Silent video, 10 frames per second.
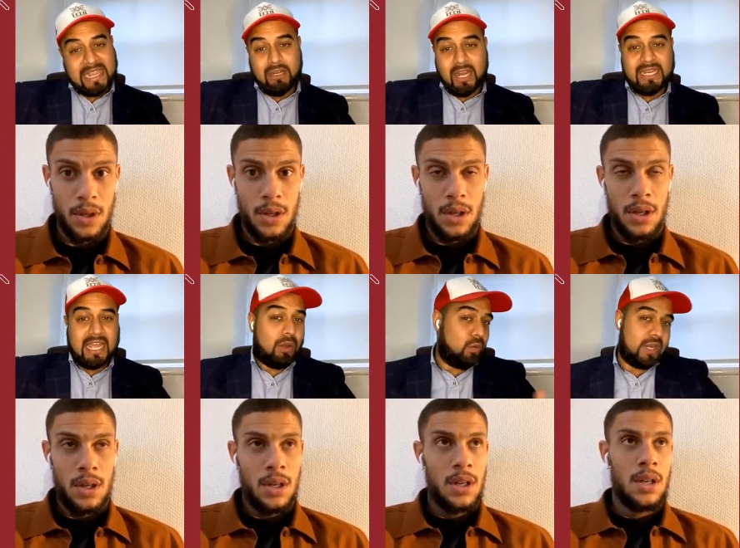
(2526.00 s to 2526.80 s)
Speaker 1: right
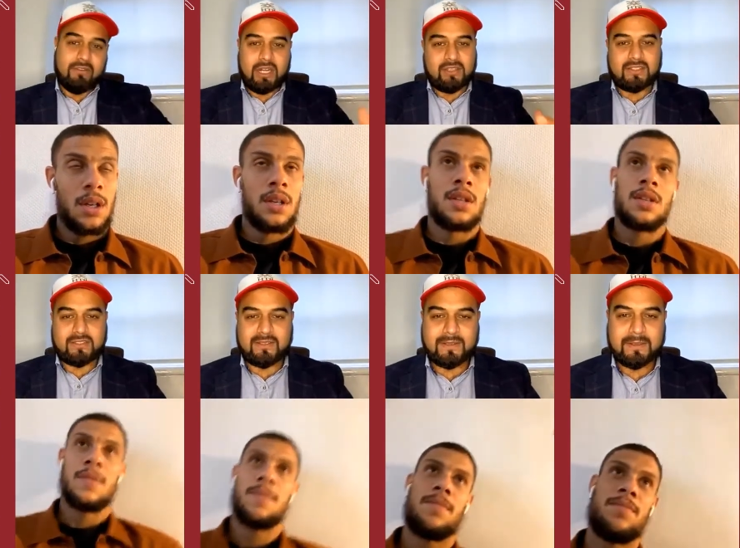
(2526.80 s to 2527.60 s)
now, whatever it is.
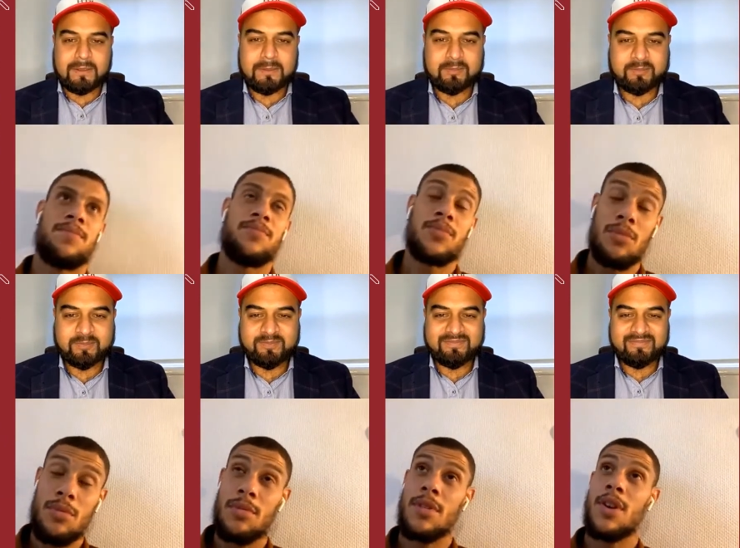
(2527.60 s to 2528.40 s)

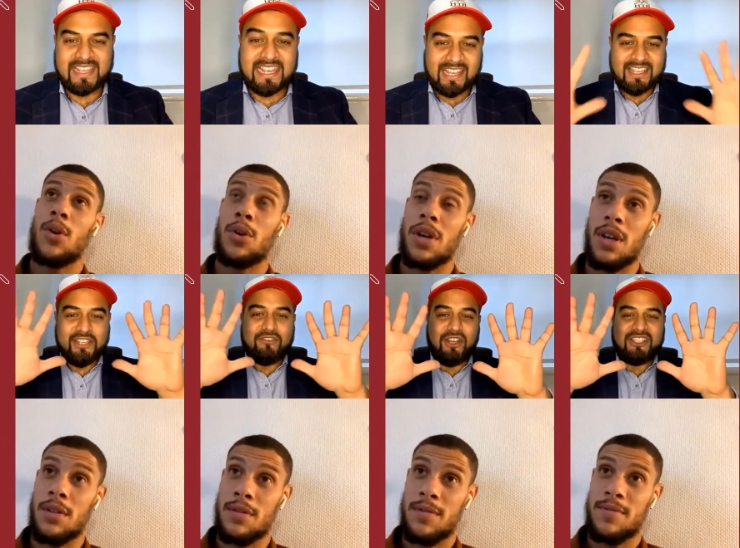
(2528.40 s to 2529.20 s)
Uh, okay.
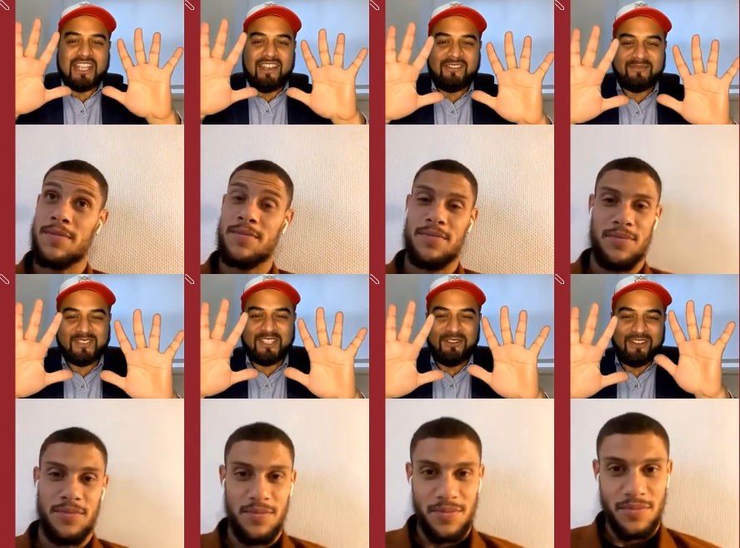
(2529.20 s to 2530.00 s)
You've got 10,
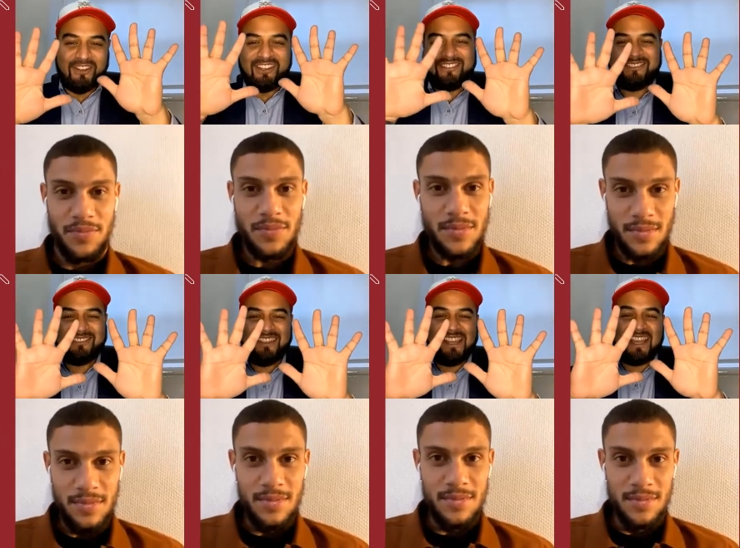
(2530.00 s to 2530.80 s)
so go on.
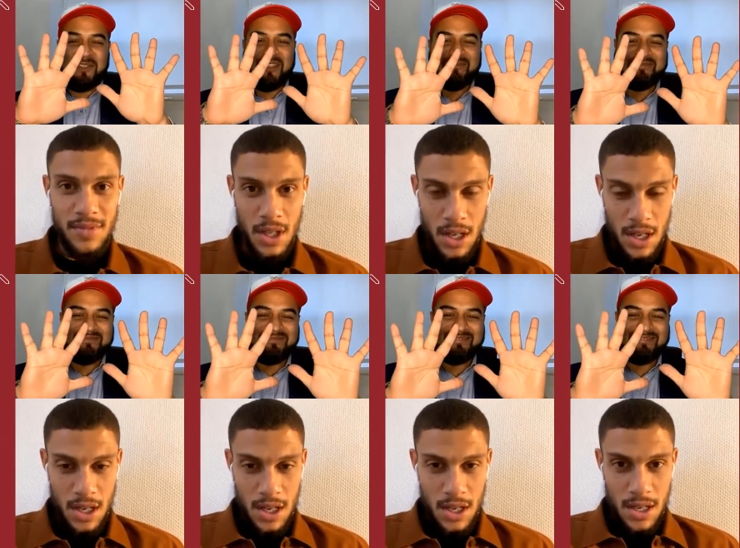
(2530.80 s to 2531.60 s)
I'll count them.
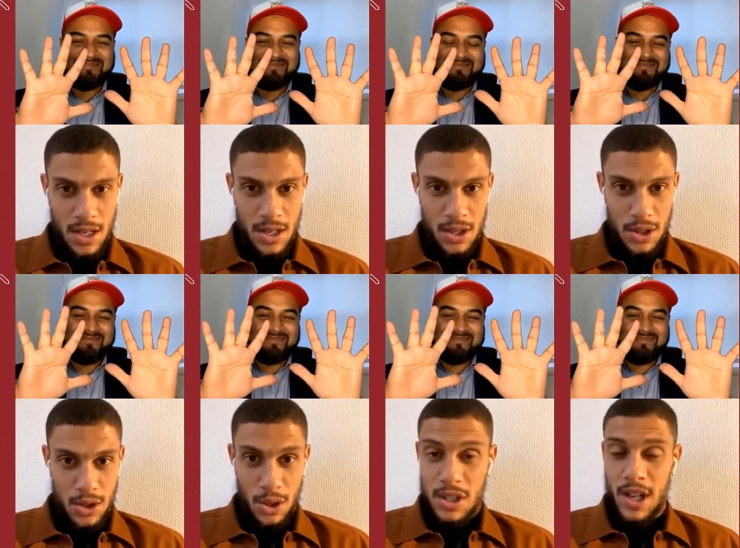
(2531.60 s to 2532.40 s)

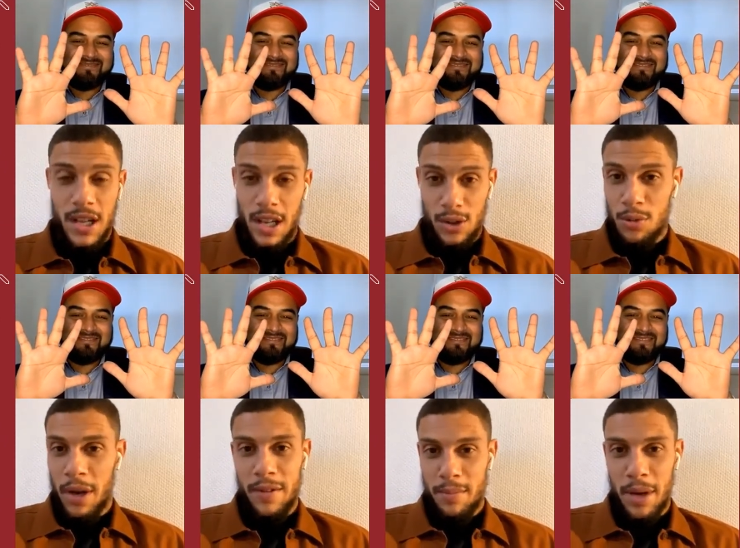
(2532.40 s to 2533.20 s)
Speaker 2: So it's like I do
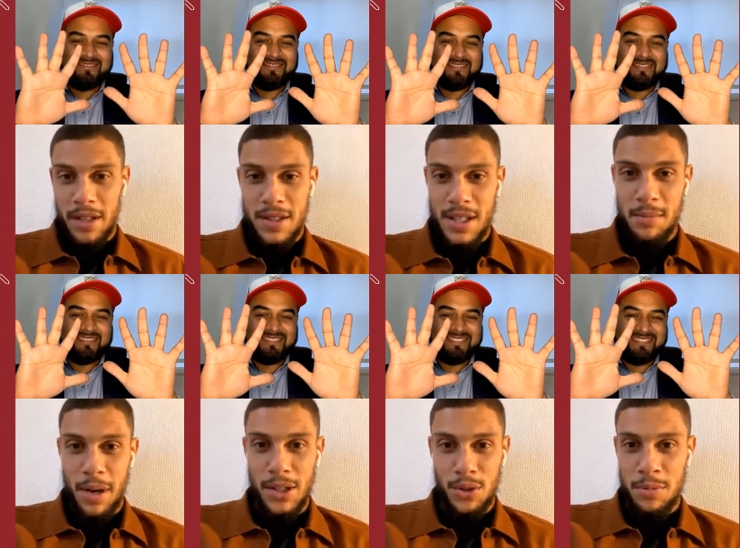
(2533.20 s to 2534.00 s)
my, my team, my
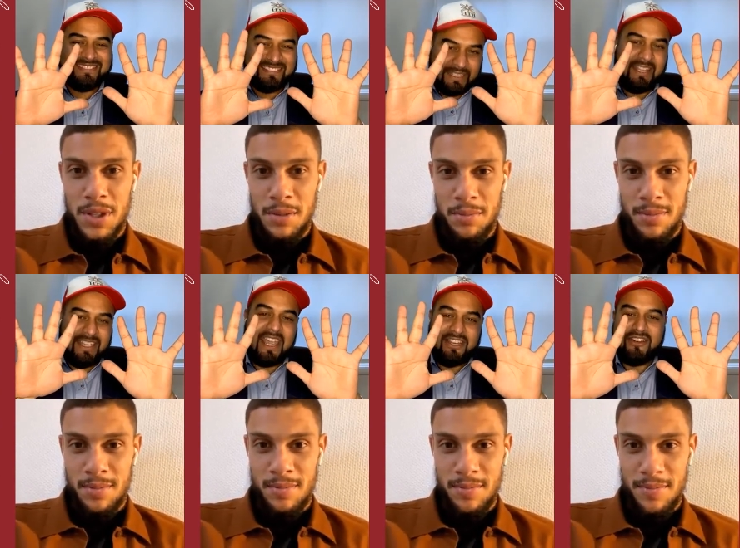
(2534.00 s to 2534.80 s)
dream team.
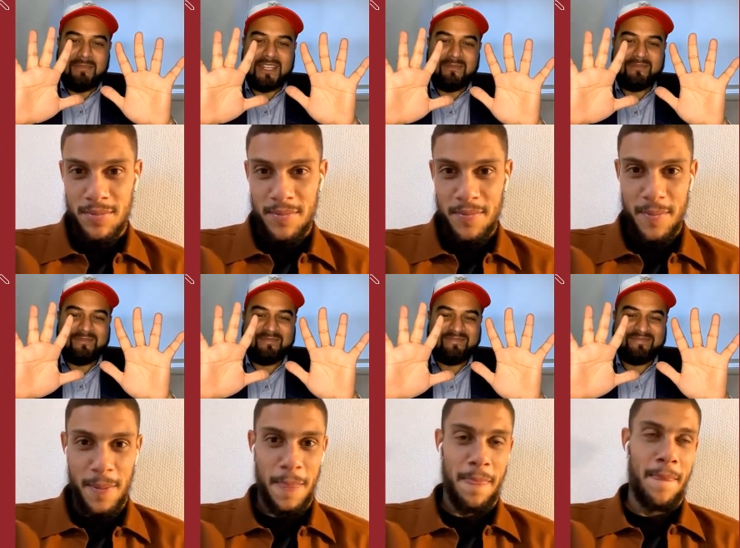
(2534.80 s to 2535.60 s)
Yeah, dream team.
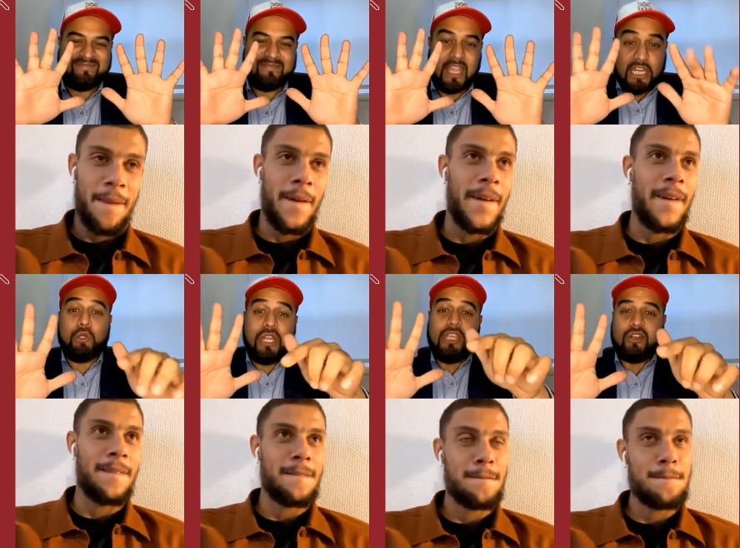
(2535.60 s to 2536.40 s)
Speaker 1: Okay.
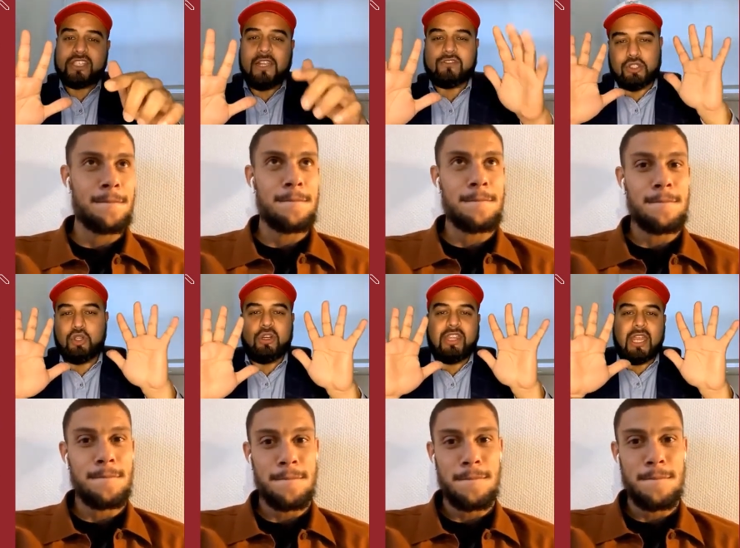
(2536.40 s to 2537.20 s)
Including yourself. So
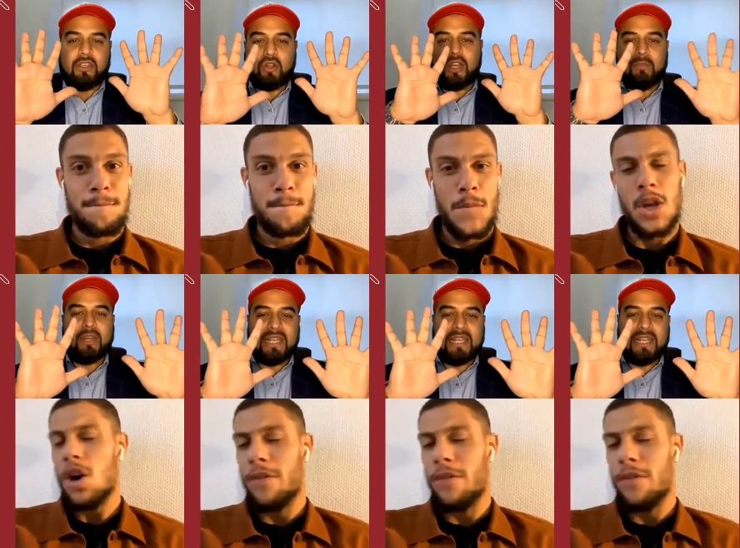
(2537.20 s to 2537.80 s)
you're there. You're number Yeah, 11. of